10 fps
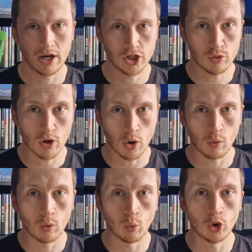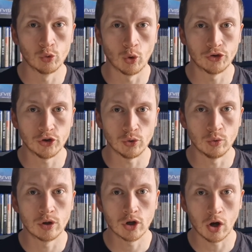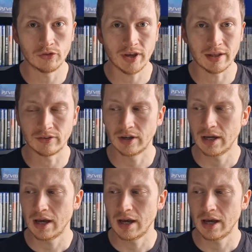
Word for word: as you know, World War Two content.